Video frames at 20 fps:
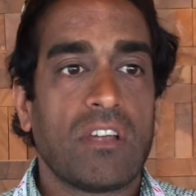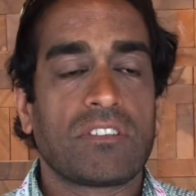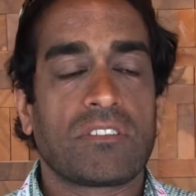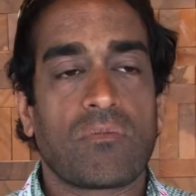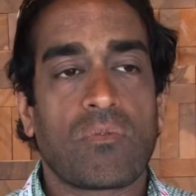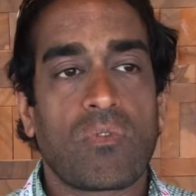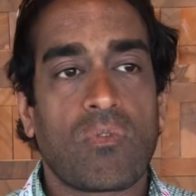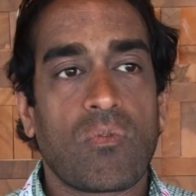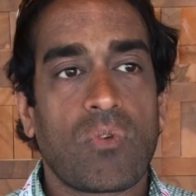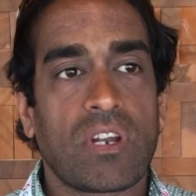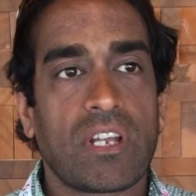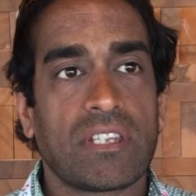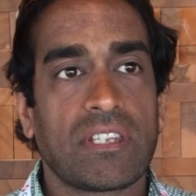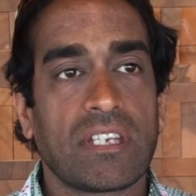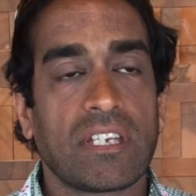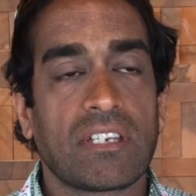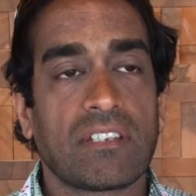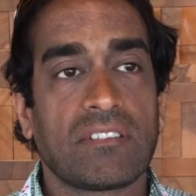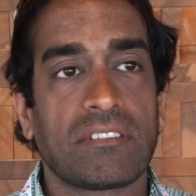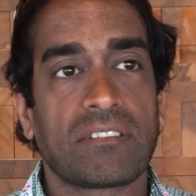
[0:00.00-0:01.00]
so what I
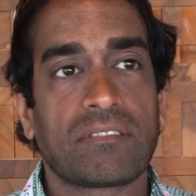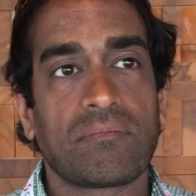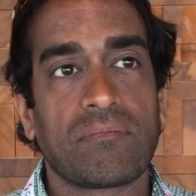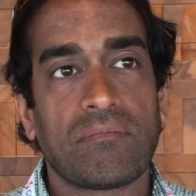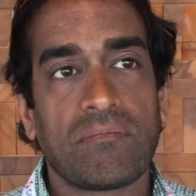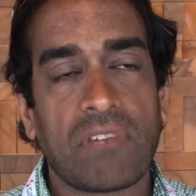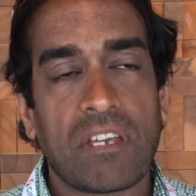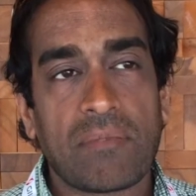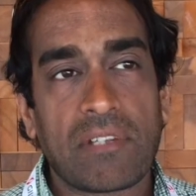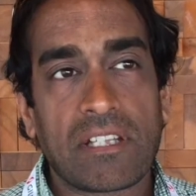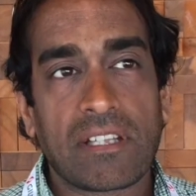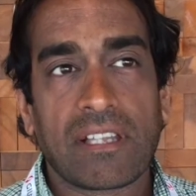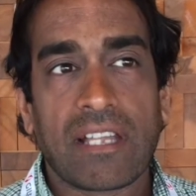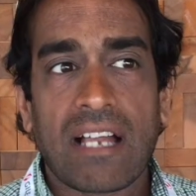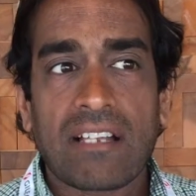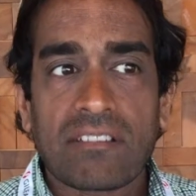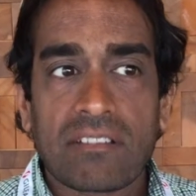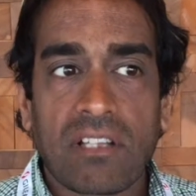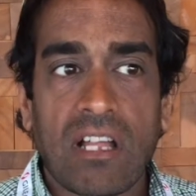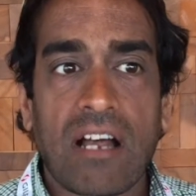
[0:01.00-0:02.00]
think is maybe
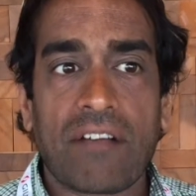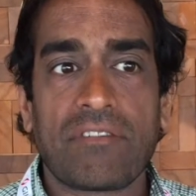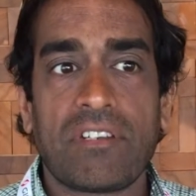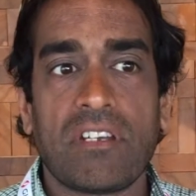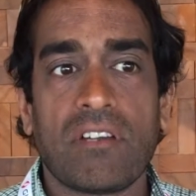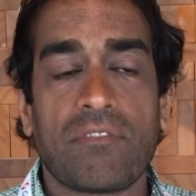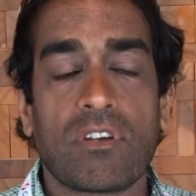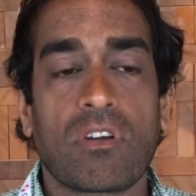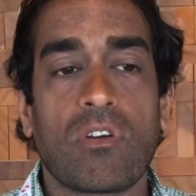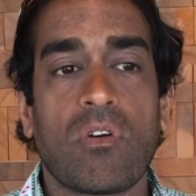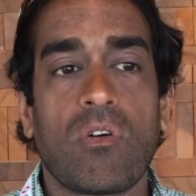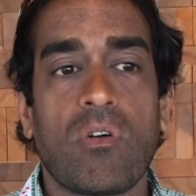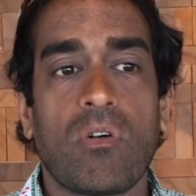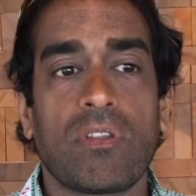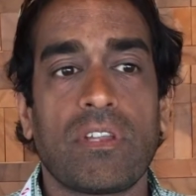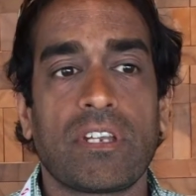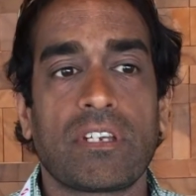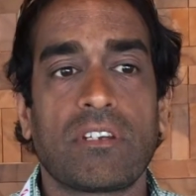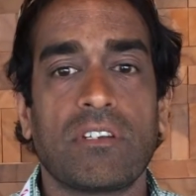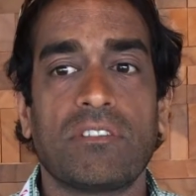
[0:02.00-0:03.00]
less lofty of a
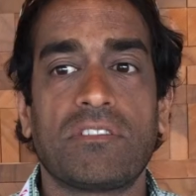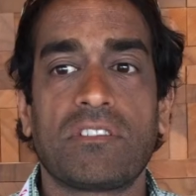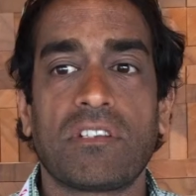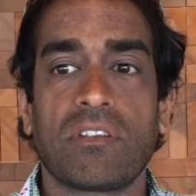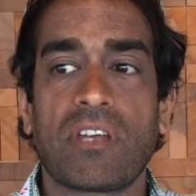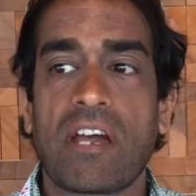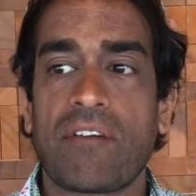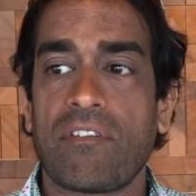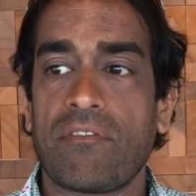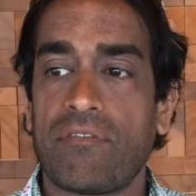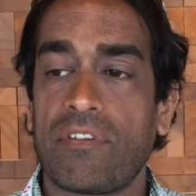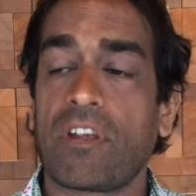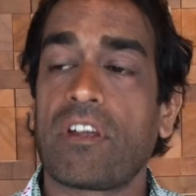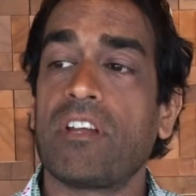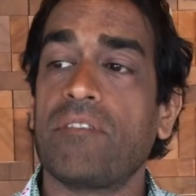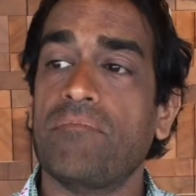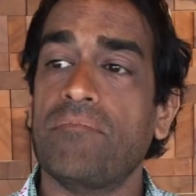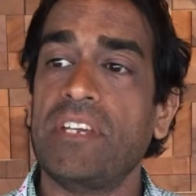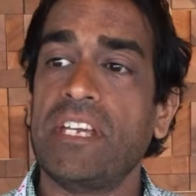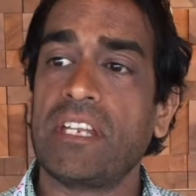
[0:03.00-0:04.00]
goal that could still have a
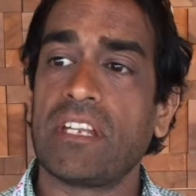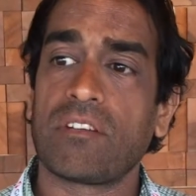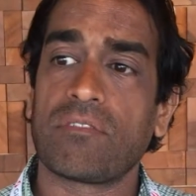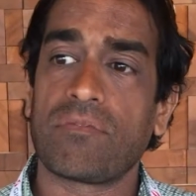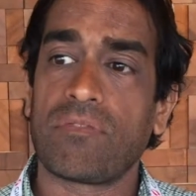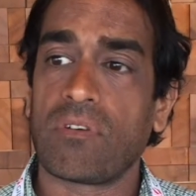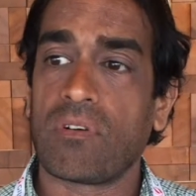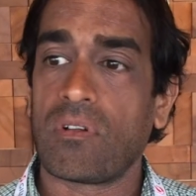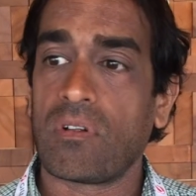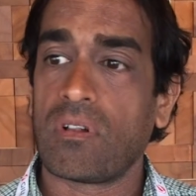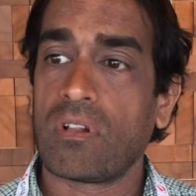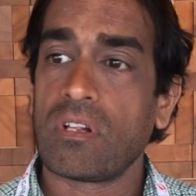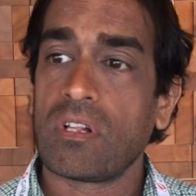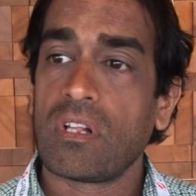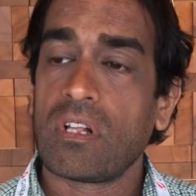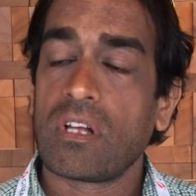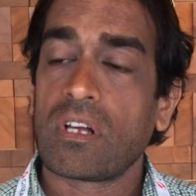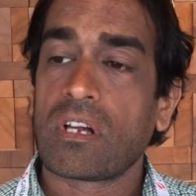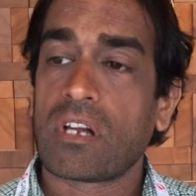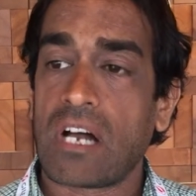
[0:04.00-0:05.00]
very meaningful
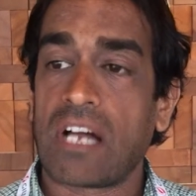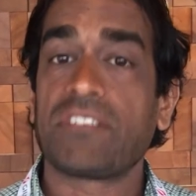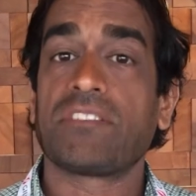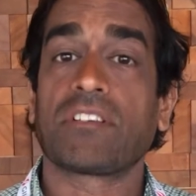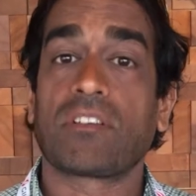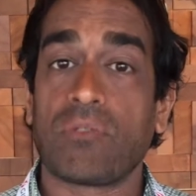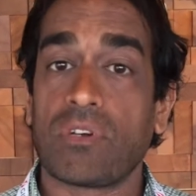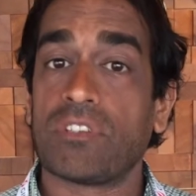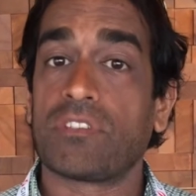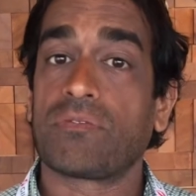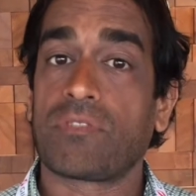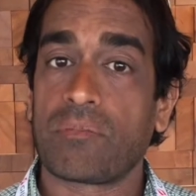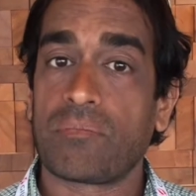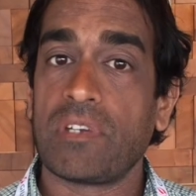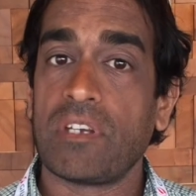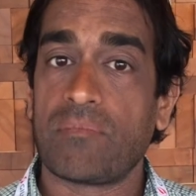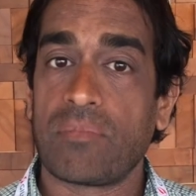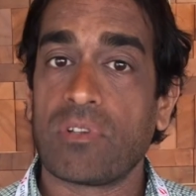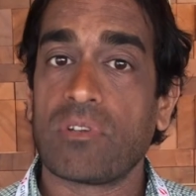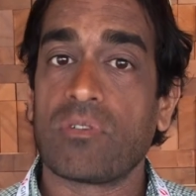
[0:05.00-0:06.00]
consequence for
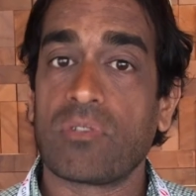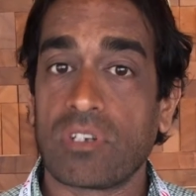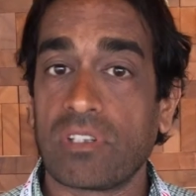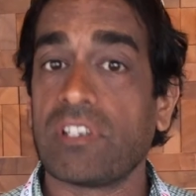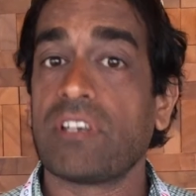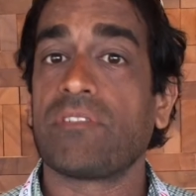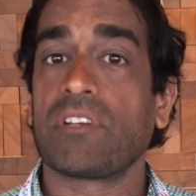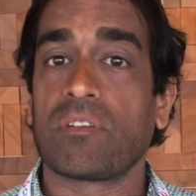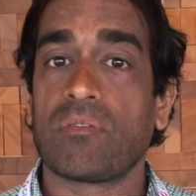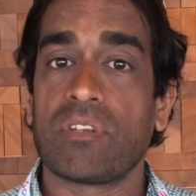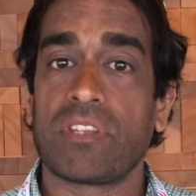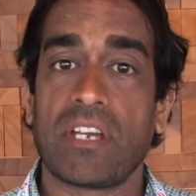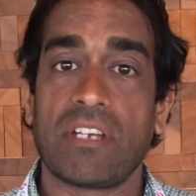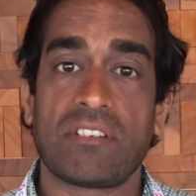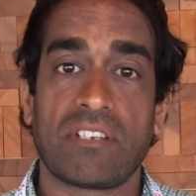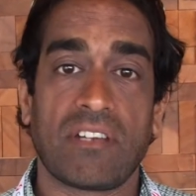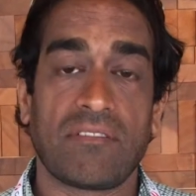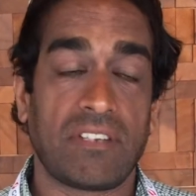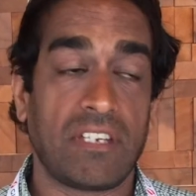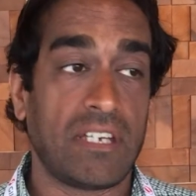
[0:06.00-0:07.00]
people who are living with
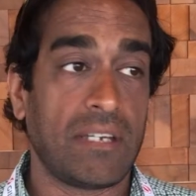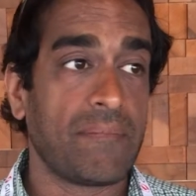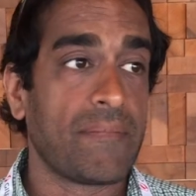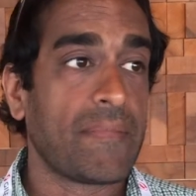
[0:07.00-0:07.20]
HIV